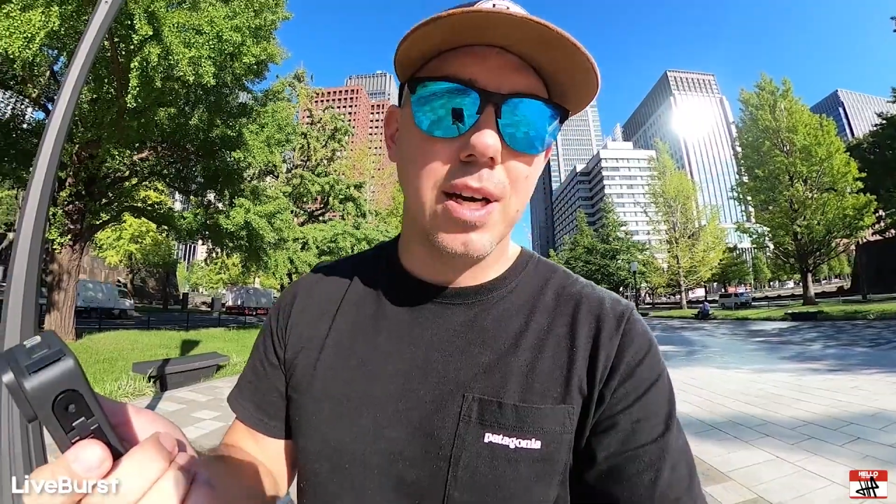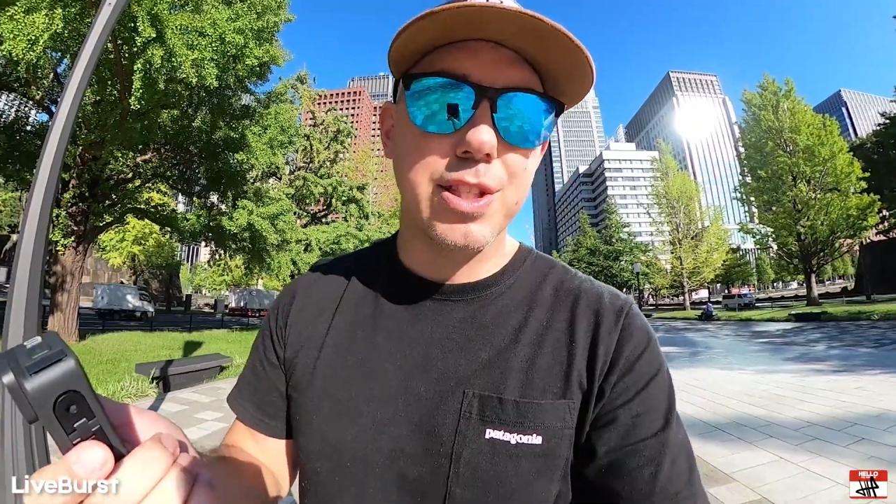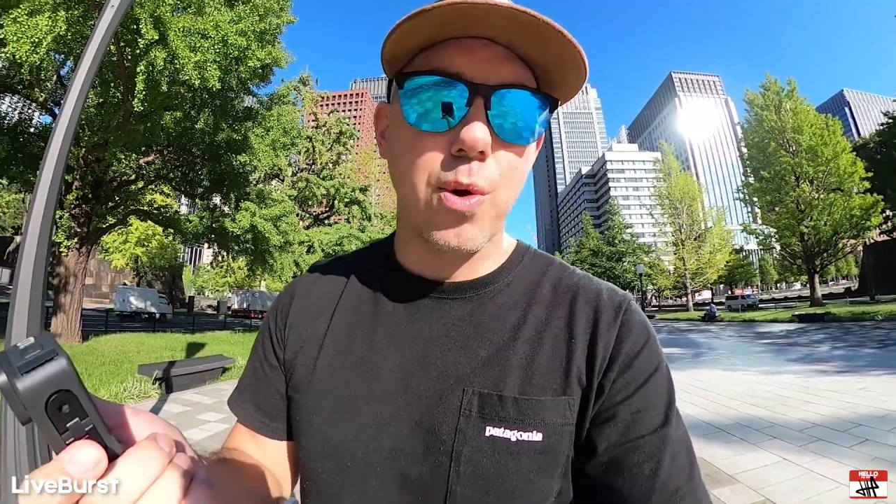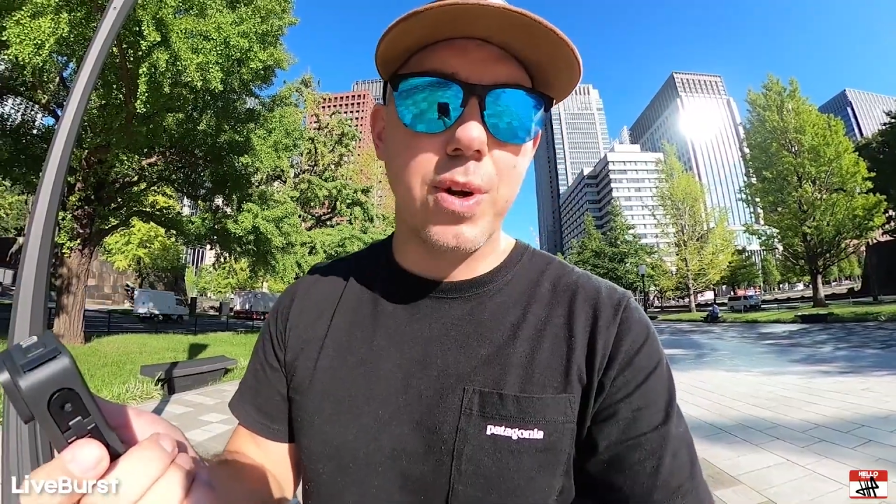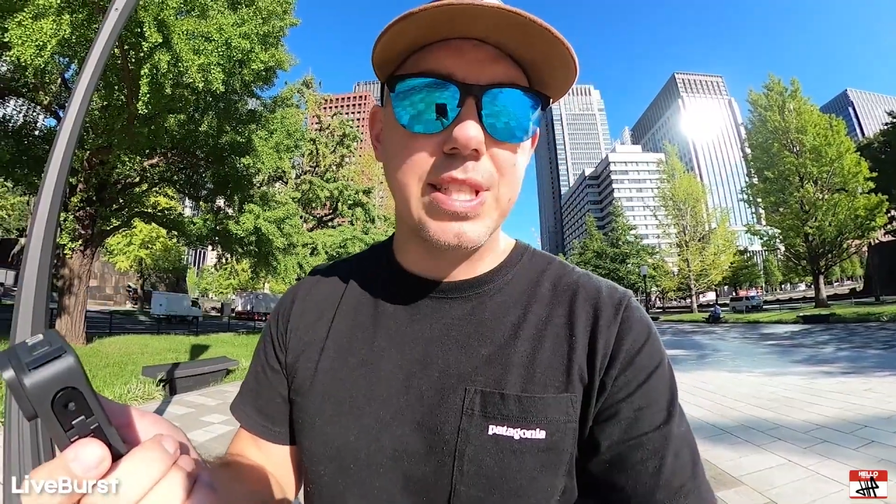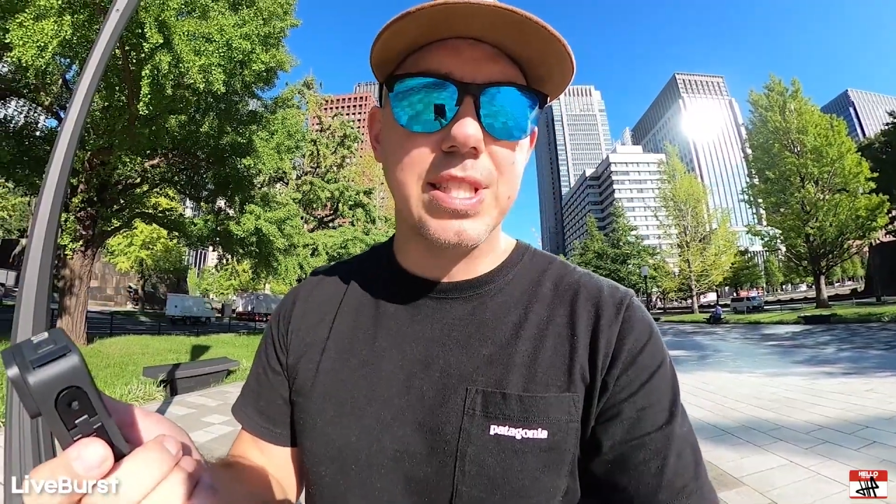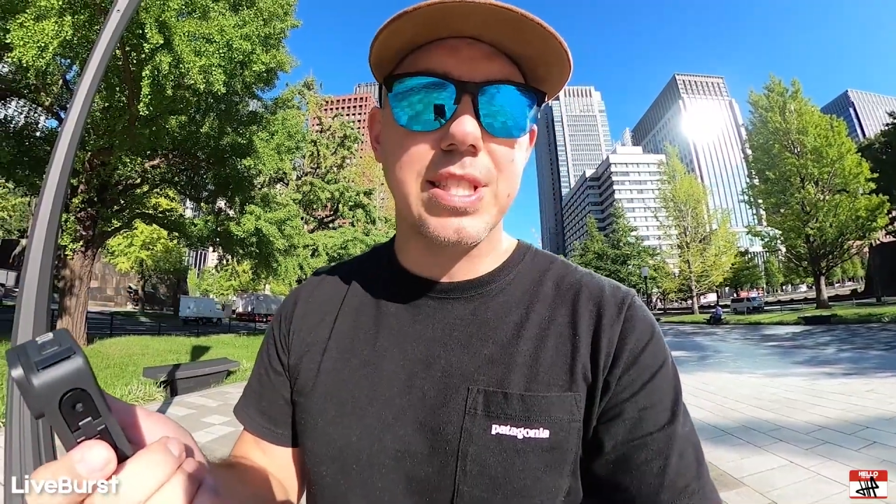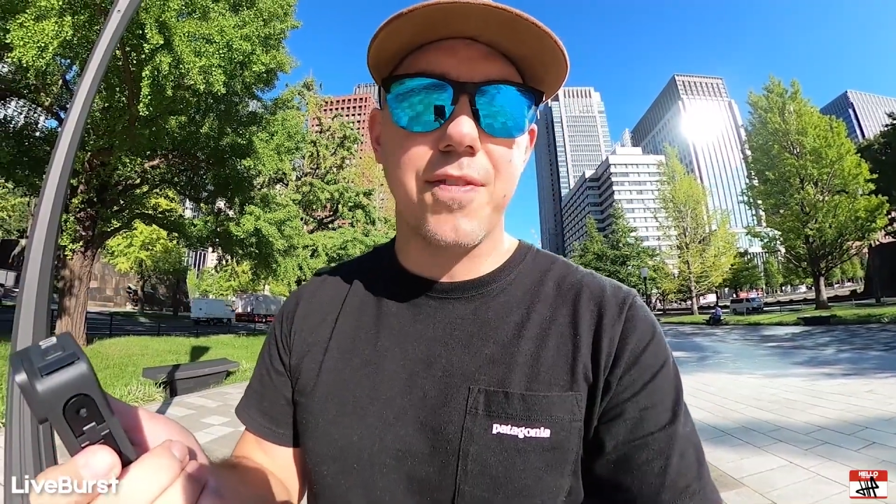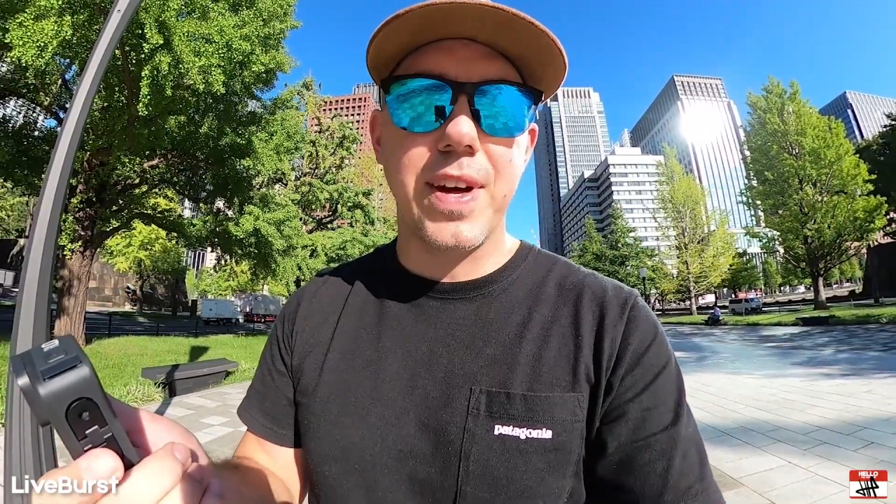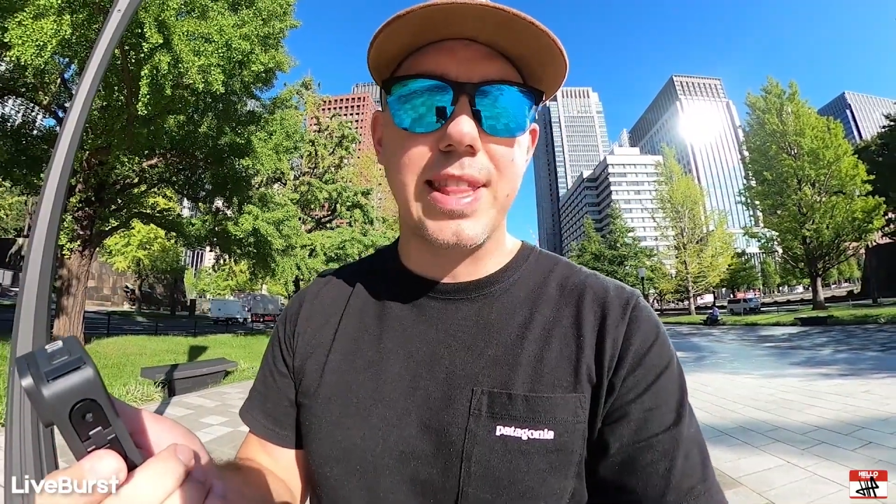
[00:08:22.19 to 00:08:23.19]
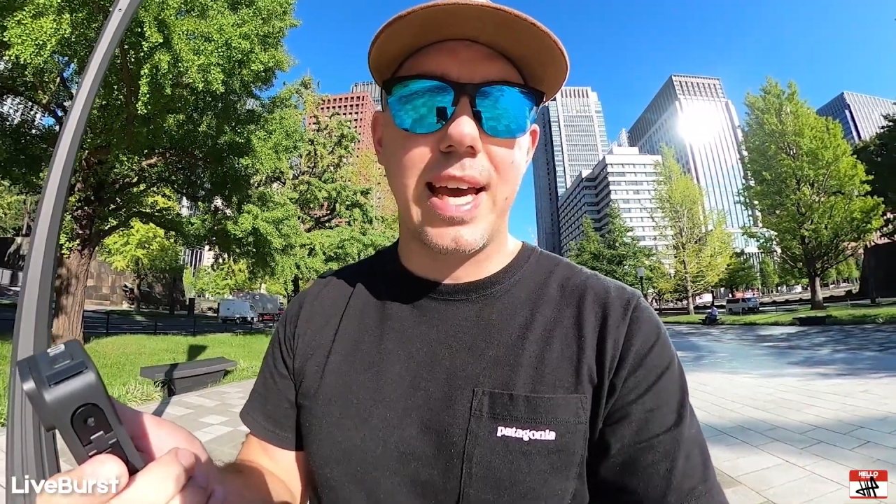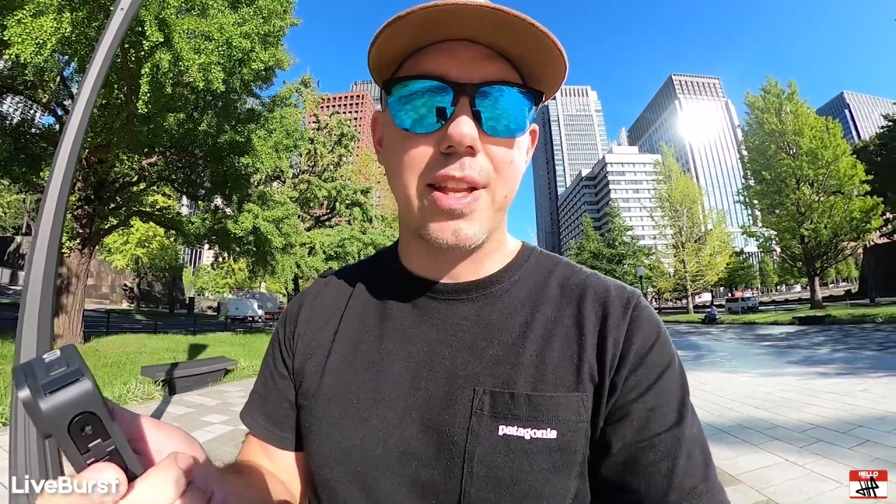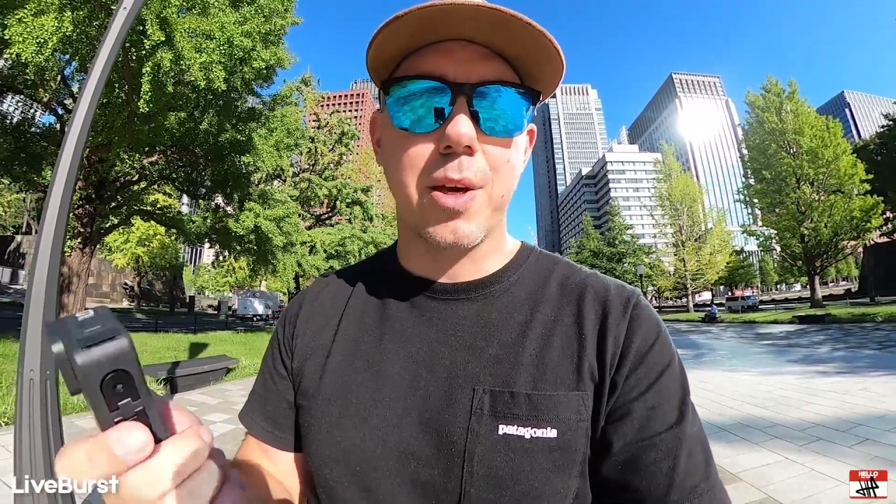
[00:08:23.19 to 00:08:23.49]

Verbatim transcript: stories and stuff like that.